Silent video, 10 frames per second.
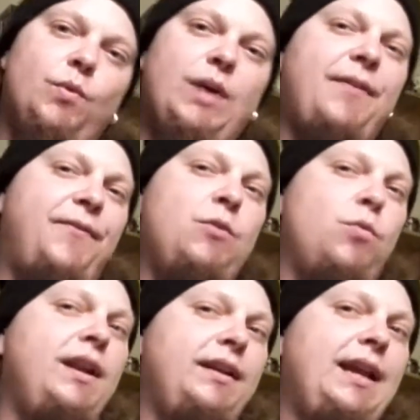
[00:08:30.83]
I think
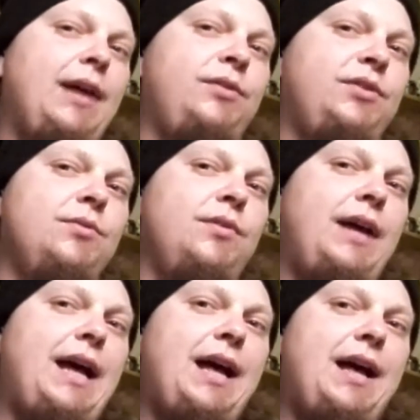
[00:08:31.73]
one day I'll do
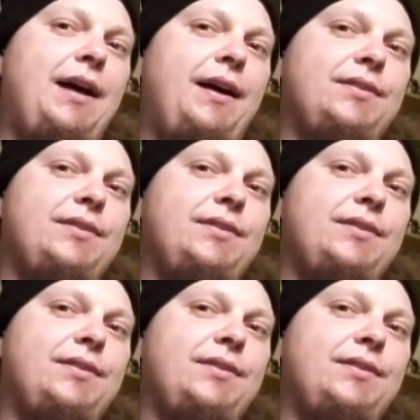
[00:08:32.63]
uh,